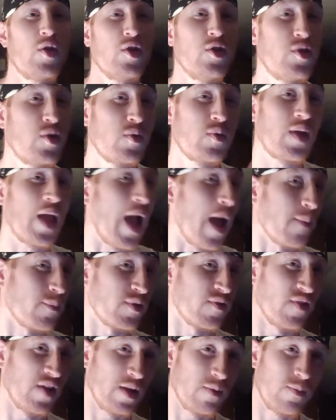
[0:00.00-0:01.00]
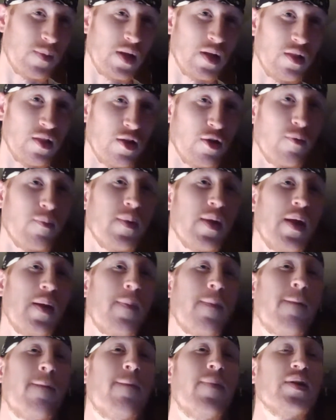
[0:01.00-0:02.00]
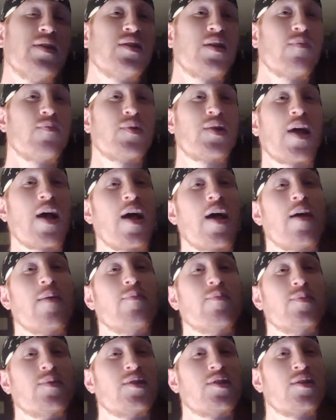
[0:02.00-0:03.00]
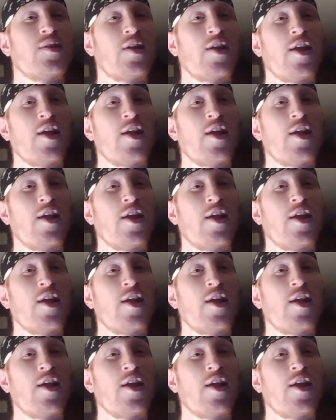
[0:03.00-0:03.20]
do captivate me a little bit. But sometimes,